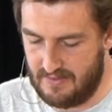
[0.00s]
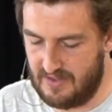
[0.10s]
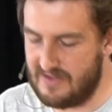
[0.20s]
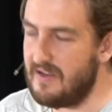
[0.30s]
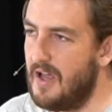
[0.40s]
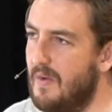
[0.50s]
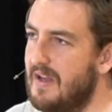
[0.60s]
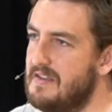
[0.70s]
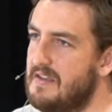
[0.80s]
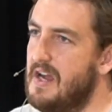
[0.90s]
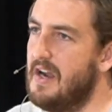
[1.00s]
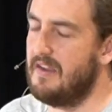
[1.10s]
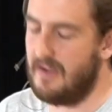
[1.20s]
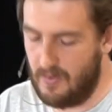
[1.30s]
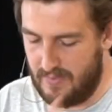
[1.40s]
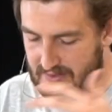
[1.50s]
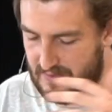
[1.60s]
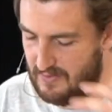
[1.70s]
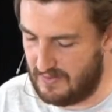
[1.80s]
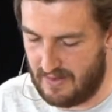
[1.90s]
to slow us down and to help us
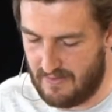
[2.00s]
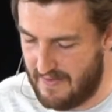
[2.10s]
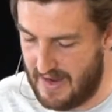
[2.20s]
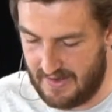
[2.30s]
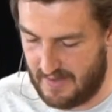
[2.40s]
look around.